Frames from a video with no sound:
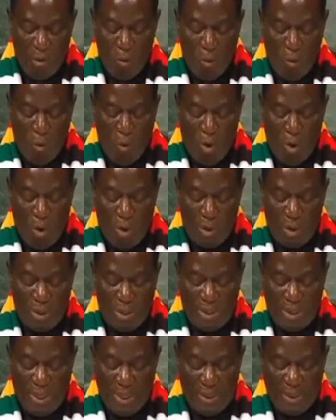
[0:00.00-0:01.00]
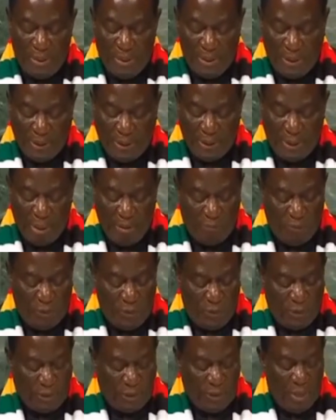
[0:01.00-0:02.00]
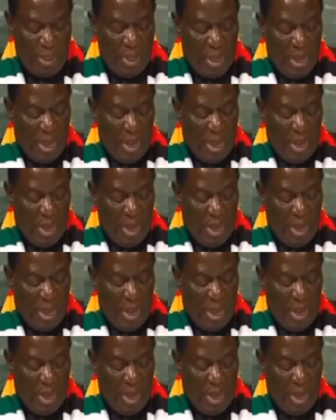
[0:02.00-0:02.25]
ward, and district levels